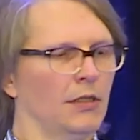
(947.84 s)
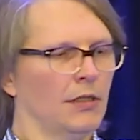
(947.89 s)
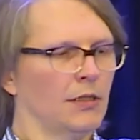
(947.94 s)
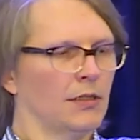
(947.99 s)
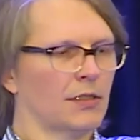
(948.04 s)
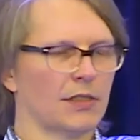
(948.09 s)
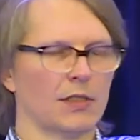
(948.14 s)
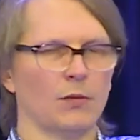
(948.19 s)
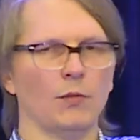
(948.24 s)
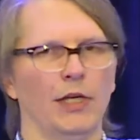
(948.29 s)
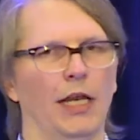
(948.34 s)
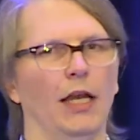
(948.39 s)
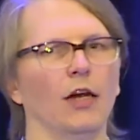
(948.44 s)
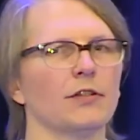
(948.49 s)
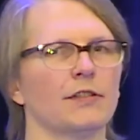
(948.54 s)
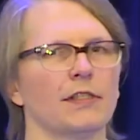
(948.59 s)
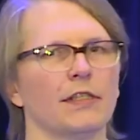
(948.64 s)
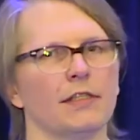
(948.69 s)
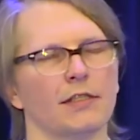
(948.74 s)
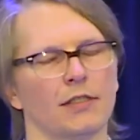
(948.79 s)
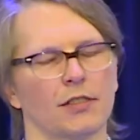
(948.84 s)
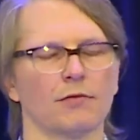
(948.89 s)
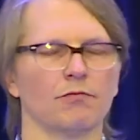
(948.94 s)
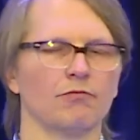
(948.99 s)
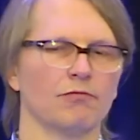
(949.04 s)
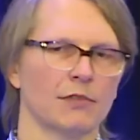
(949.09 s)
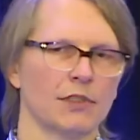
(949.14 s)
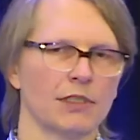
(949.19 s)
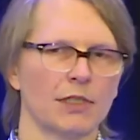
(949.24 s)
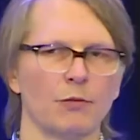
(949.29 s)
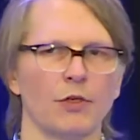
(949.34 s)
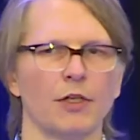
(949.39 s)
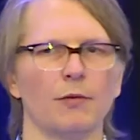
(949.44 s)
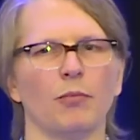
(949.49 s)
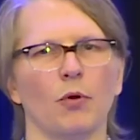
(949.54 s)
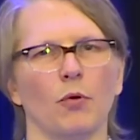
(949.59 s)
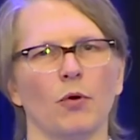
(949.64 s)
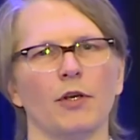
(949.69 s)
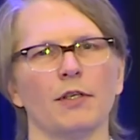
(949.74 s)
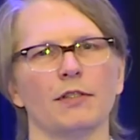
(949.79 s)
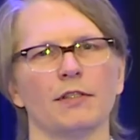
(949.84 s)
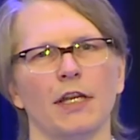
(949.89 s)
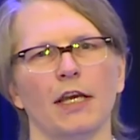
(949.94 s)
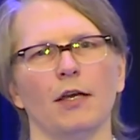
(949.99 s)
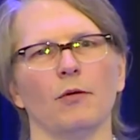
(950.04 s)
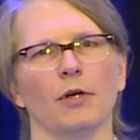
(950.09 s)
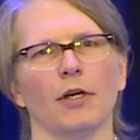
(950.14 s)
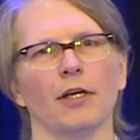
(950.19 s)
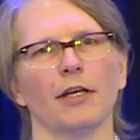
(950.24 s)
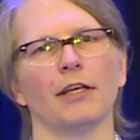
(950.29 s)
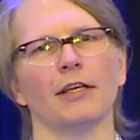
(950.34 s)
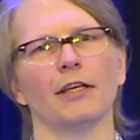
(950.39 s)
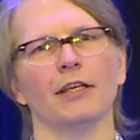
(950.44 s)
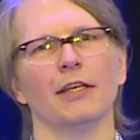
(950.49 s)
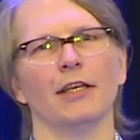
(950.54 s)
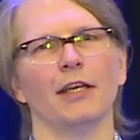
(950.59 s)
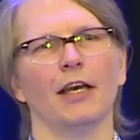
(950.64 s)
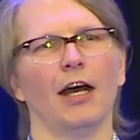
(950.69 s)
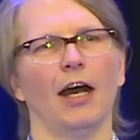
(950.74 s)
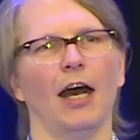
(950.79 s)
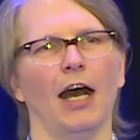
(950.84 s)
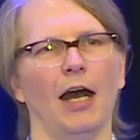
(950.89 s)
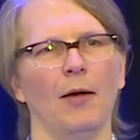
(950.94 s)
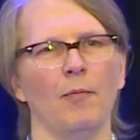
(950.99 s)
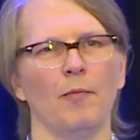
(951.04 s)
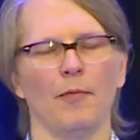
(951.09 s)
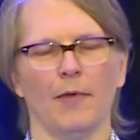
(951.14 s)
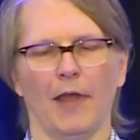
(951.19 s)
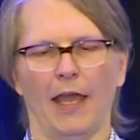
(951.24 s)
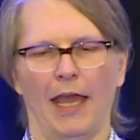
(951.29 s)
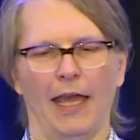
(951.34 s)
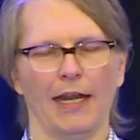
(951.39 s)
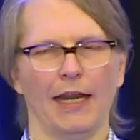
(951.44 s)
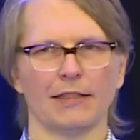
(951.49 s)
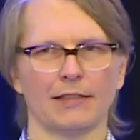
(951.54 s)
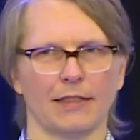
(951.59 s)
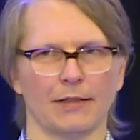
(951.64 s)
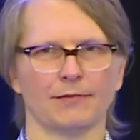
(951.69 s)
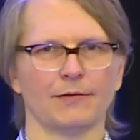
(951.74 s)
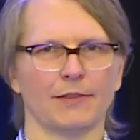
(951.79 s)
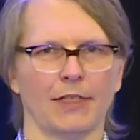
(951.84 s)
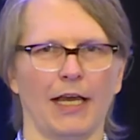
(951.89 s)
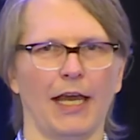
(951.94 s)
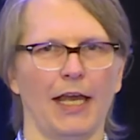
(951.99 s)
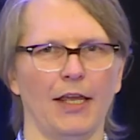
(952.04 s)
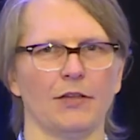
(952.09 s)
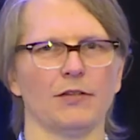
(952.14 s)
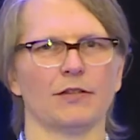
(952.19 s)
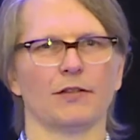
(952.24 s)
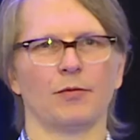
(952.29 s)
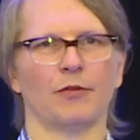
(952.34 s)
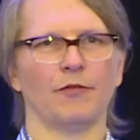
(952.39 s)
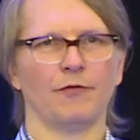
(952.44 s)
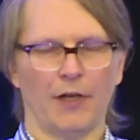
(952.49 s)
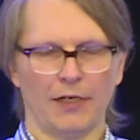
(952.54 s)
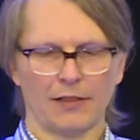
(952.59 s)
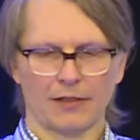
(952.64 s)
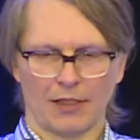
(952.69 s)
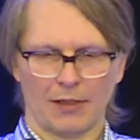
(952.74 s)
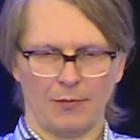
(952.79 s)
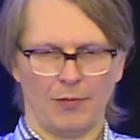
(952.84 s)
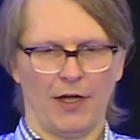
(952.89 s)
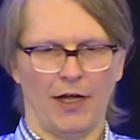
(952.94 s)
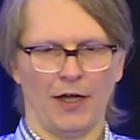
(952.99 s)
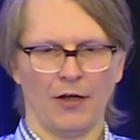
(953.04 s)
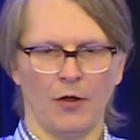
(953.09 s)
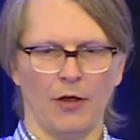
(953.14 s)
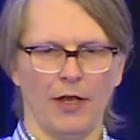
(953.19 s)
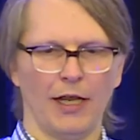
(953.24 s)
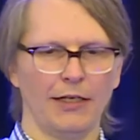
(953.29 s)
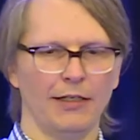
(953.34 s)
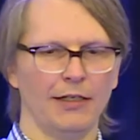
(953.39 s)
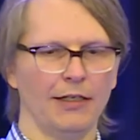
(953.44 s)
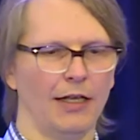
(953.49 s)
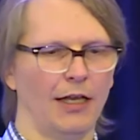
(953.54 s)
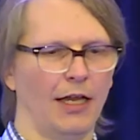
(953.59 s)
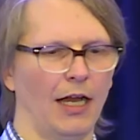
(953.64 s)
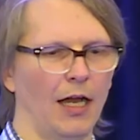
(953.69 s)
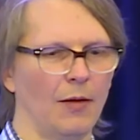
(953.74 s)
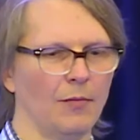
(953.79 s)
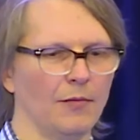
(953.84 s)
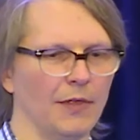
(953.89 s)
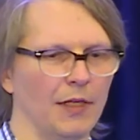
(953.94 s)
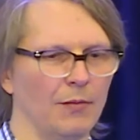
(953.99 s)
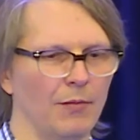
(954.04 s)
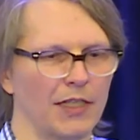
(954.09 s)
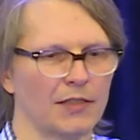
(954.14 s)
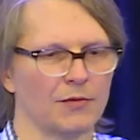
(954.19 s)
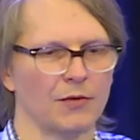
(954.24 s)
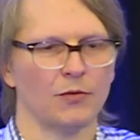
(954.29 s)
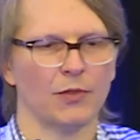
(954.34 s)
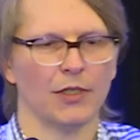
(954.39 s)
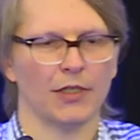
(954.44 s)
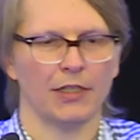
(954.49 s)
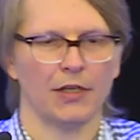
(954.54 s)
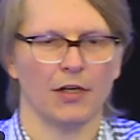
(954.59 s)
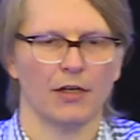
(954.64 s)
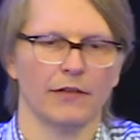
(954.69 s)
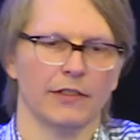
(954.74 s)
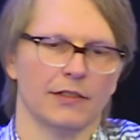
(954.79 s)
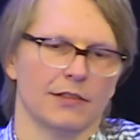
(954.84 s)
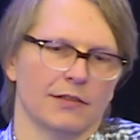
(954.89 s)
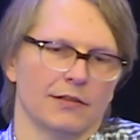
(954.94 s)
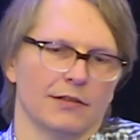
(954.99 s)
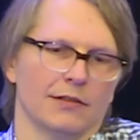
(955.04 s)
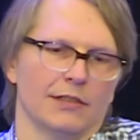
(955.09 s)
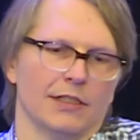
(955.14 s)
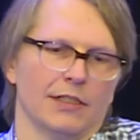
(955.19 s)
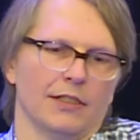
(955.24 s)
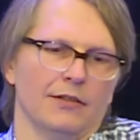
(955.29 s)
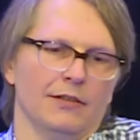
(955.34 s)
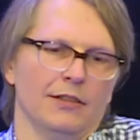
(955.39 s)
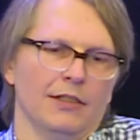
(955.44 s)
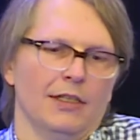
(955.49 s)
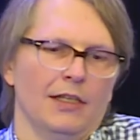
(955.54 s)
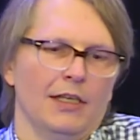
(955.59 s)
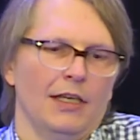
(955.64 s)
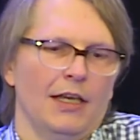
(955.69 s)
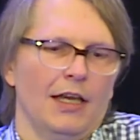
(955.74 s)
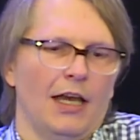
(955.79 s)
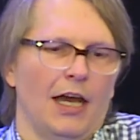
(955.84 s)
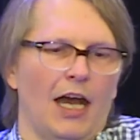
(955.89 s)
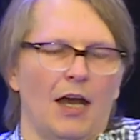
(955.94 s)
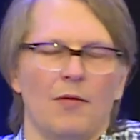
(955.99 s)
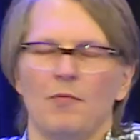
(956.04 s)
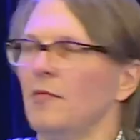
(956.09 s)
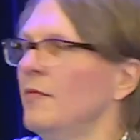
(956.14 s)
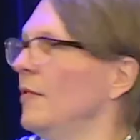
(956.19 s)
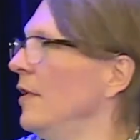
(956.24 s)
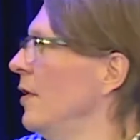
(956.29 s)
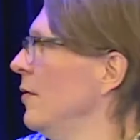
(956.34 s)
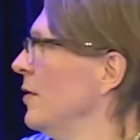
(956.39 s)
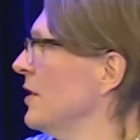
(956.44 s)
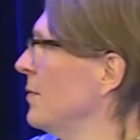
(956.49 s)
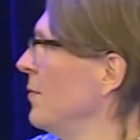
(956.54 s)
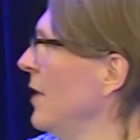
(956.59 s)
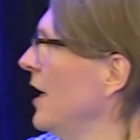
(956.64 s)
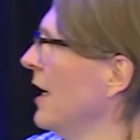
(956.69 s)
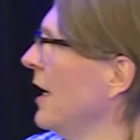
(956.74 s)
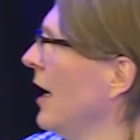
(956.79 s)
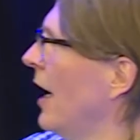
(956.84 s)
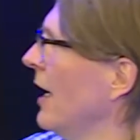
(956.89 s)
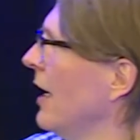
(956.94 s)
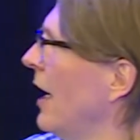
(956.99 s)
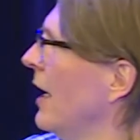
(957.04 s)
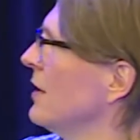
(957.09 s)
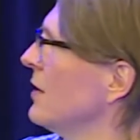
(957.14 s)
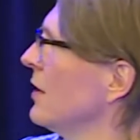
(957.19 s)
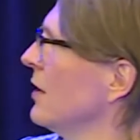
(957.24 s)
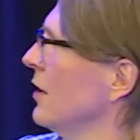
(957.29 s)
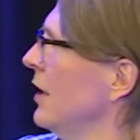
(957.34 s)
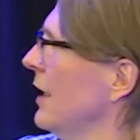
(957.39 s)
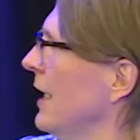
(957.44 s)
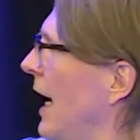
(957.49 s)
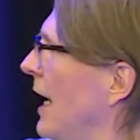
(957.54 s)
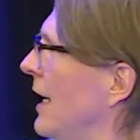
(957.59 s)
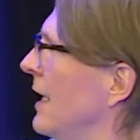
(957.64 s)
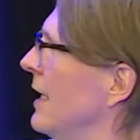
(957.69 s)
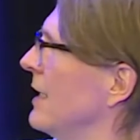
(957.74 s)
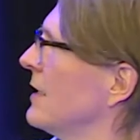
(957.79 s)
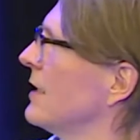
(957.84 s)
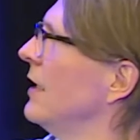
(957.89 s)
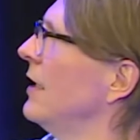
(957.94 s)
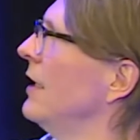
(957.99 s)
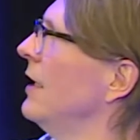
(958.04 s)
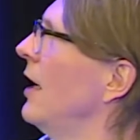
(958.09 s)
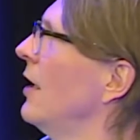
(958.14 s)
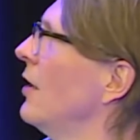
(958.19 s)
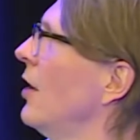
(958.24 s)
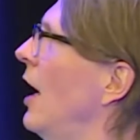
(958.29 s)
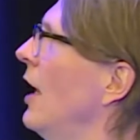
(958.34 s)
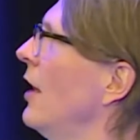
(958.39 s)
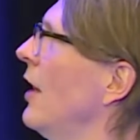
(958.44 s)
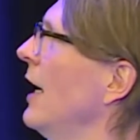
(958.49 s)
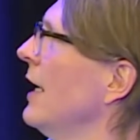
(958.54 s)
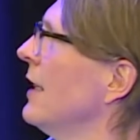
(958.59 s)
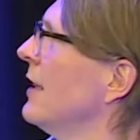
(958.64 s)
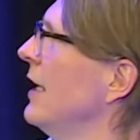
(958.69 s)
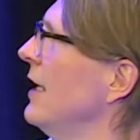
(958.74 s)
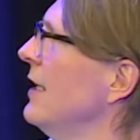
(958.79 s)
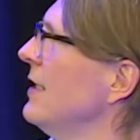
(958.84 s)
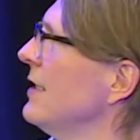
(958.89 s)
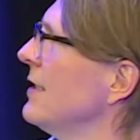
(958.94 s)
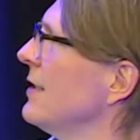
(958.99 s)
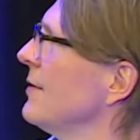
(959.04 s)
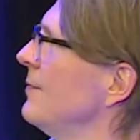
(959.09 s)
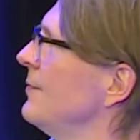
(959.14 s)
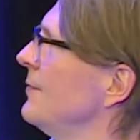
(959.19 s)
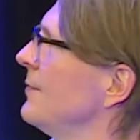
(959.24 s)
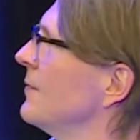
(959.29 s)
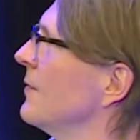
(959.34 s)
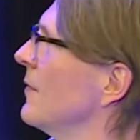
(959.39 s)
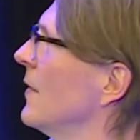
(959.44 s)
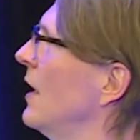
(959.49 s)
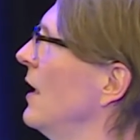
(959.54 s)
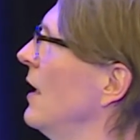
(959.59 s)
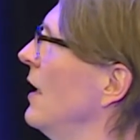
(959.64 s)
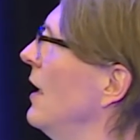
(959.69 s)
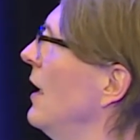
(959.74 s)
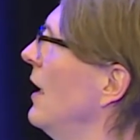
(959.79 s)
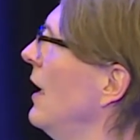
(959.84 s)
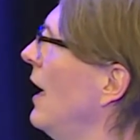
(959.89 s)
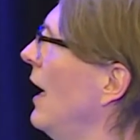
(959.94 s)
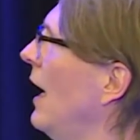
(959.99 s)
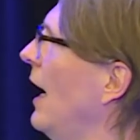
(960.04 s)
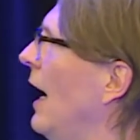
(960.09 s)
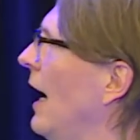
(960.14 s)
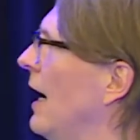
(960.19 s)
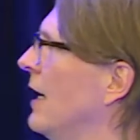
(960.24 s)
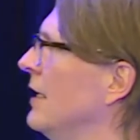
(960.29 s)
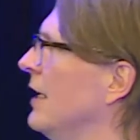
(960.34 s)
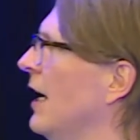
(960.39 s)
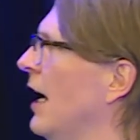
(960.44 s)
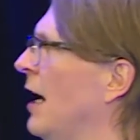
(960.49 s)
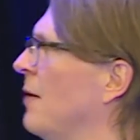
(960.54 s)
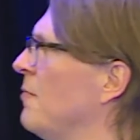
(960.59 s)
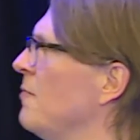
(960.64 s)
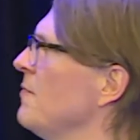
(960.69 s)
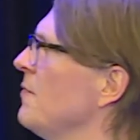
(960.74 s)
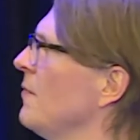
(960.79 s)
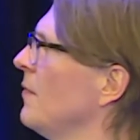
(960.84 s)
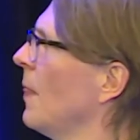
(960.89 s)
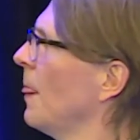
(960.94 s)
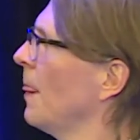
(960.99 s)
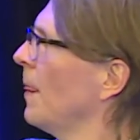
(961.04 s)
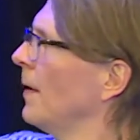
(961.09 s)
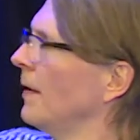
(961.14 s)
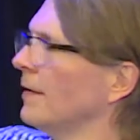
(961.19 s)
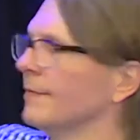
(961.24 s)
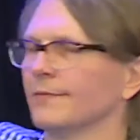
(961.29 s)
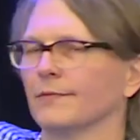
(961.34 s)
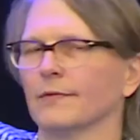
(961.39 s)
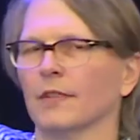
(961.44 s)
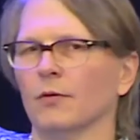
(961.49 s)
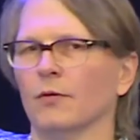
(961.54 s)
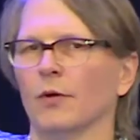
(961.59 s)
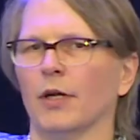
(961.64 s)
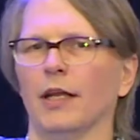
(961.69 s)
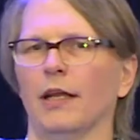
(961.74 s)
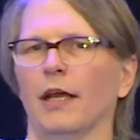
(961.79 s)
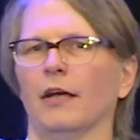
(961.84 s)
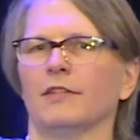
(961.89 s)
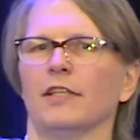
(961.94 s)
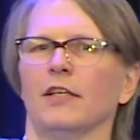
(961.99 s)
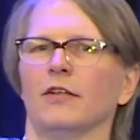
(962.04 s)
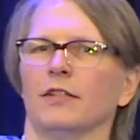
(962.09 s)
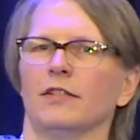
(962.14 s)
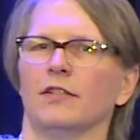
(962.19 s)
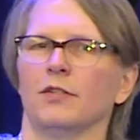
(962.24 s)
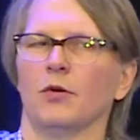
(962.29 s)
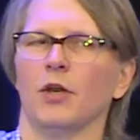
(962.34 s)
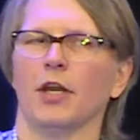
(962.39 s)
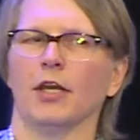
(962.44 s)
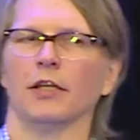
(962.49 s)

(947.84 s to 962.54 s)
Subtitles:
someone else's somewhat porous network. And as a guy who's professionally paranoid, it makes me really nervous. So to me, I sort of look at it as a lot like this. And I'll tell a story